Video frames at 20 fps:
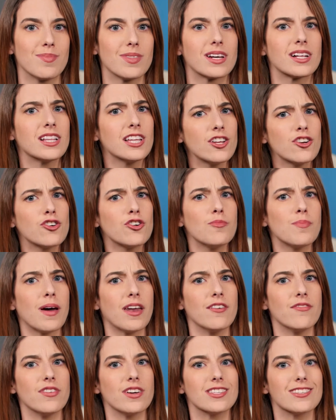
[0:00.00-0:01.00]
the clinical
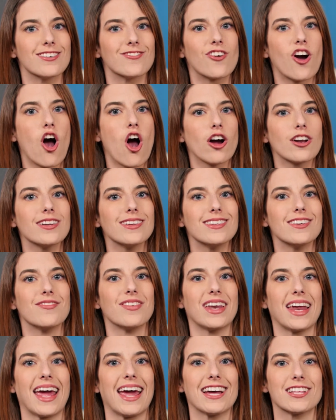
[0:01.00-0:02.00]
benefits of cognitive
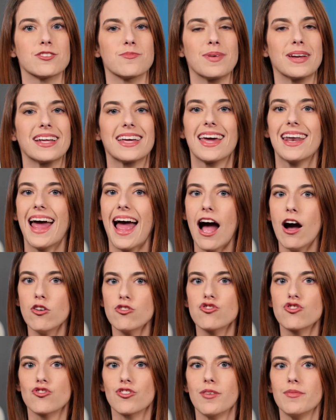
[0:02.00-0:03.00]
enhancement get
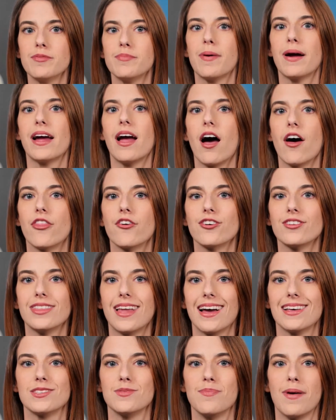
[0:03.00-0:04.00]
outstripped by other
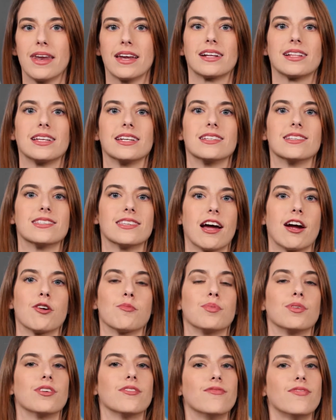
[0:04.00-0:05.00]
less medically
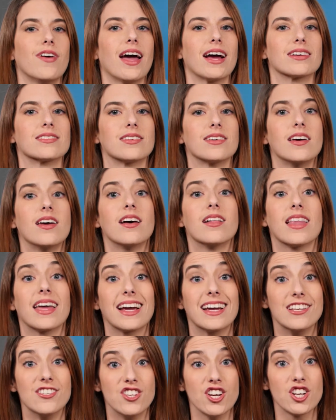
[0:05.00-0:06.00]
desirable effects, like
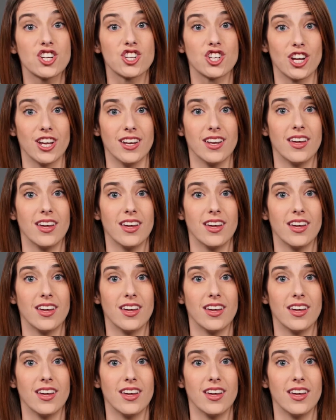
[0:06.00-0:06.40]
addiction.